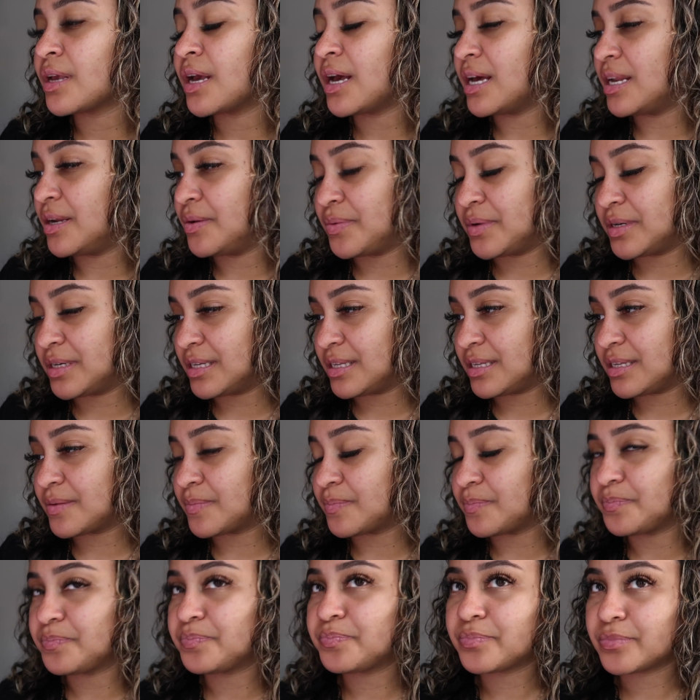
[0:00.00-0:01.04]
anyways
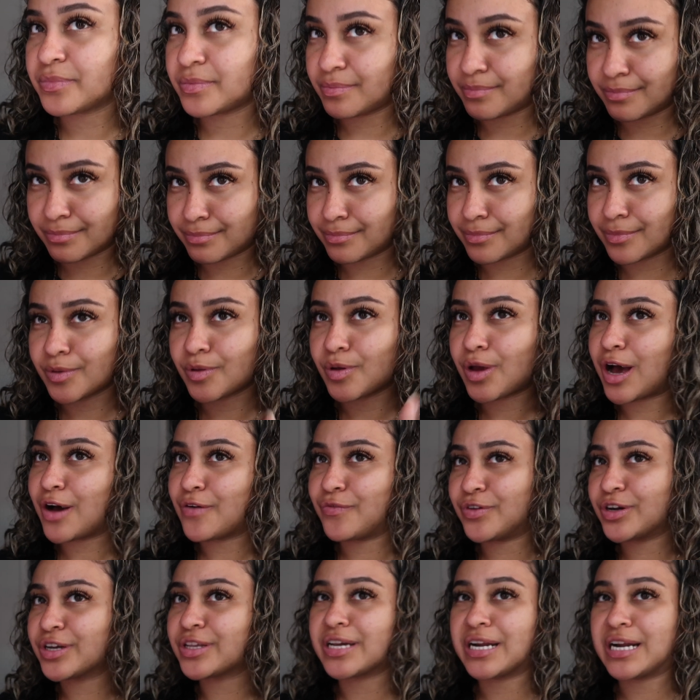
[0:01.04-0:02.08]
I'll
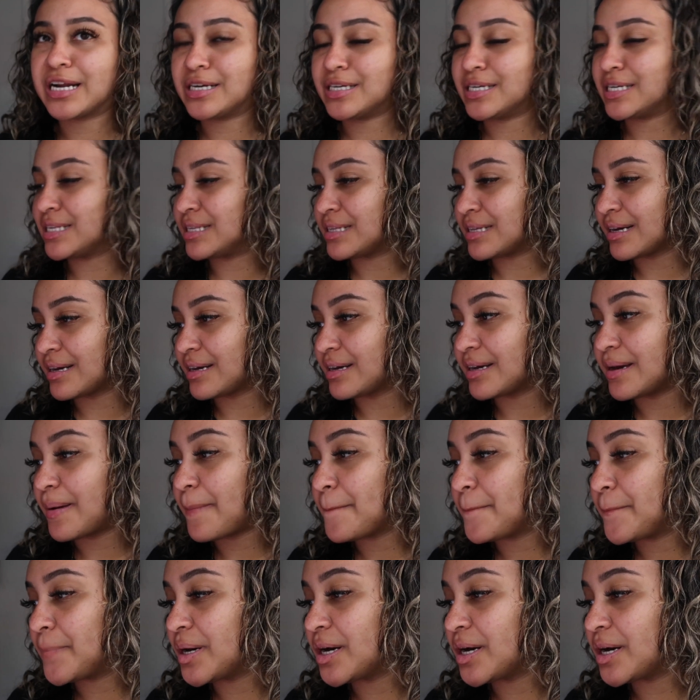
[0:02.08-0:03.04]
figure that out in a second.